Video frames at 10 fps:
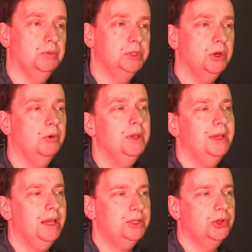So
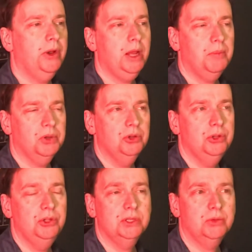it's a great opportunity
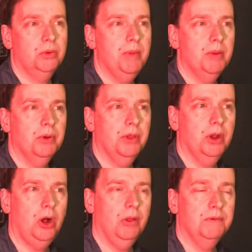just to remember that
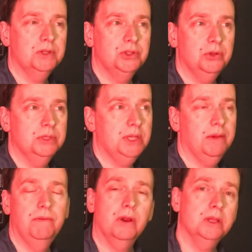all of your students
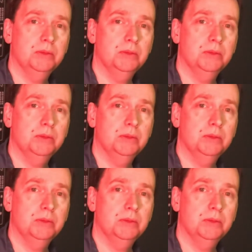have very